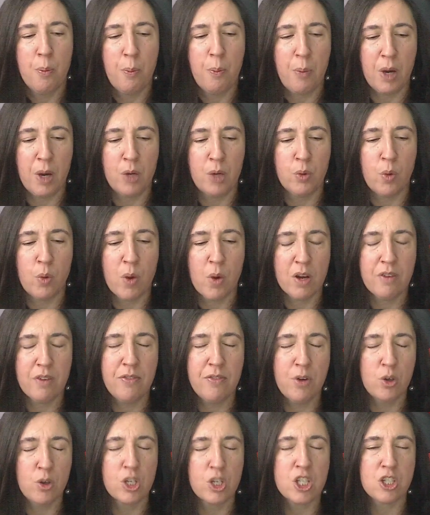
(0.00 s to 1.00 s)
But we want to
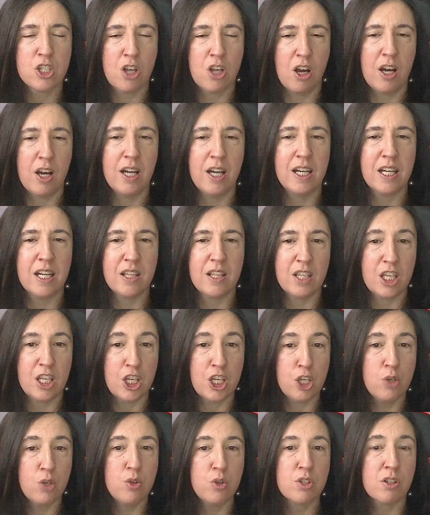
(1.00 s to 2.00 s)
focus on the
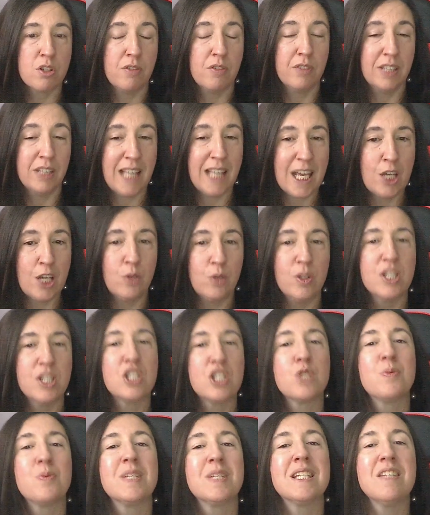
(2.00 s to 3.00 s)
use of
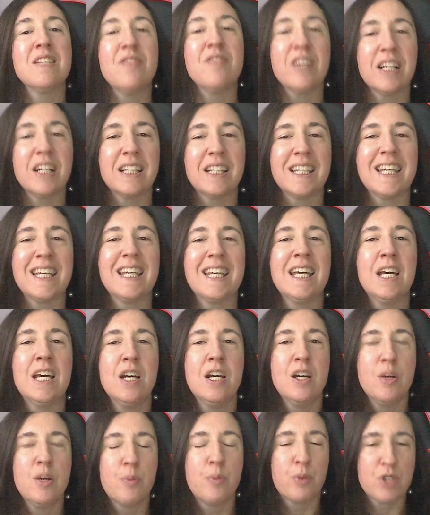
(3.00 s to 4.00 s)
language, specifically
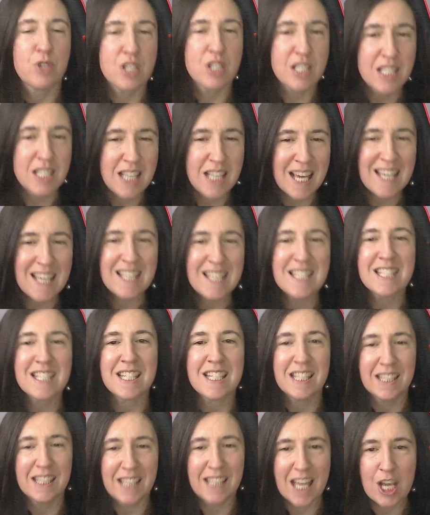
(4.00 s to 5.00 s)

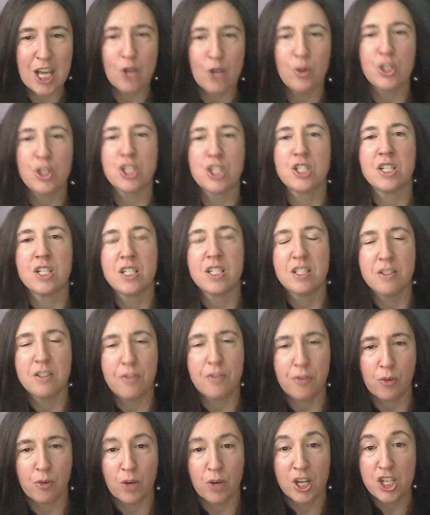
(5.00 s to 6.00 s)
precise language to
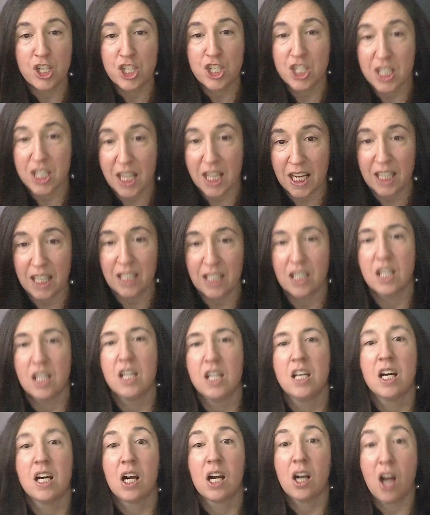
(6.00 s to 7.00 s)
differentiate
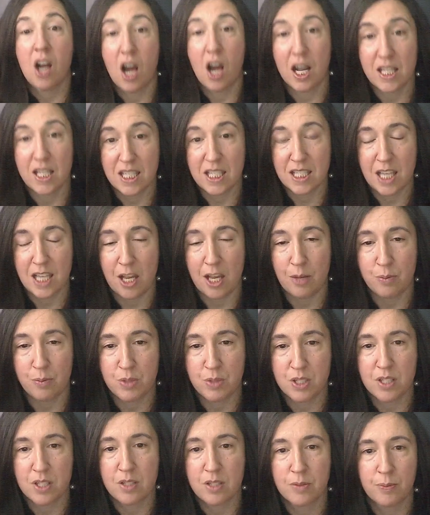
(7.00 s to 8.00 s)

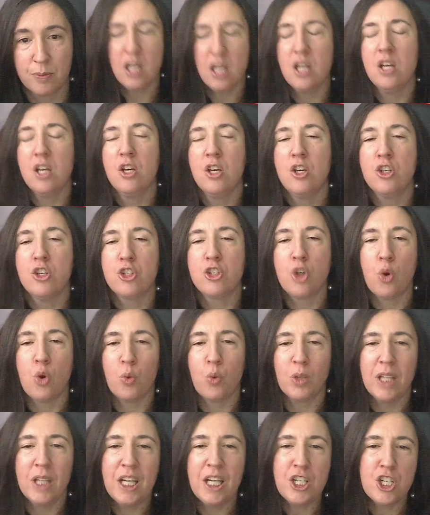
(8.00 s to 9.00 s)
concepts. So
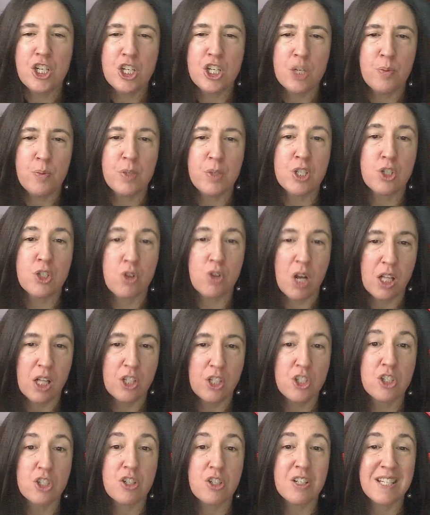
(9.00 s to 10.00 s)
relationship
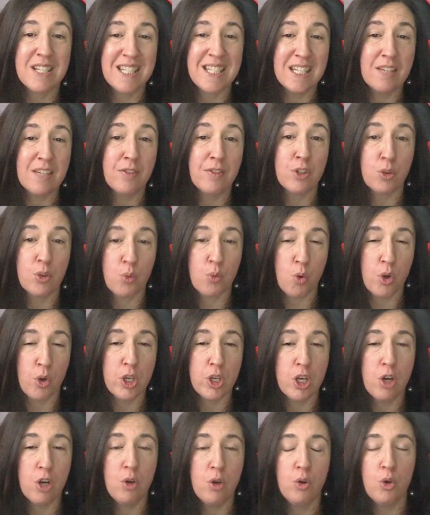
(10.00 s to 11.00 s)
astrologer Stephen
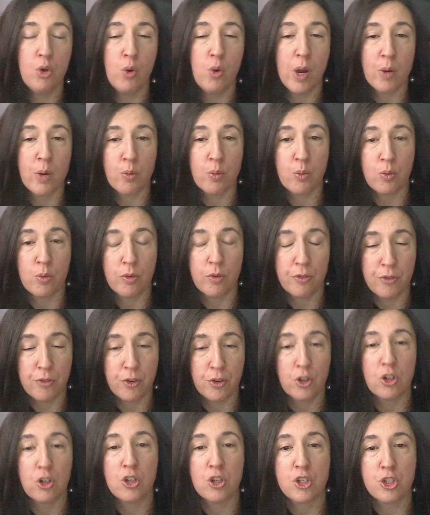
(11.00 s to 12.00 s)
Arroyo, who I
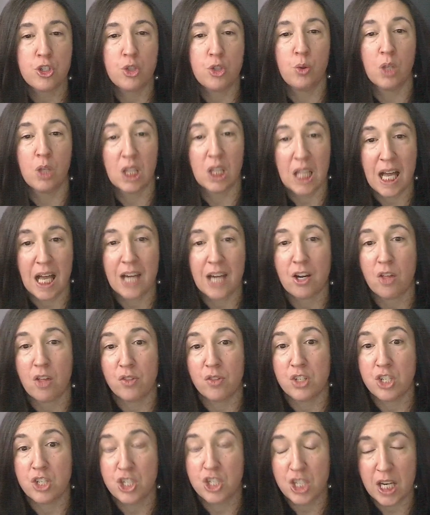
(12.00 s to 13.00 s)
refer to a lot on
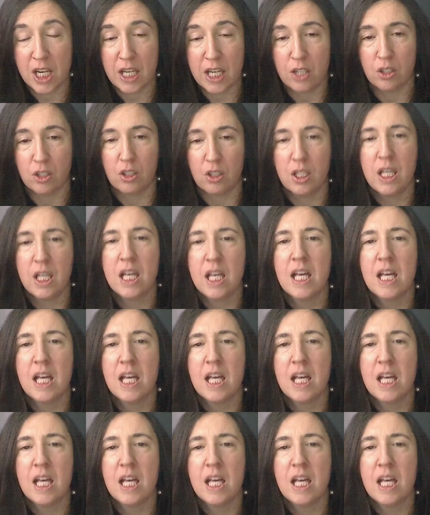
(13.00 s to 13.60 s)
this channel,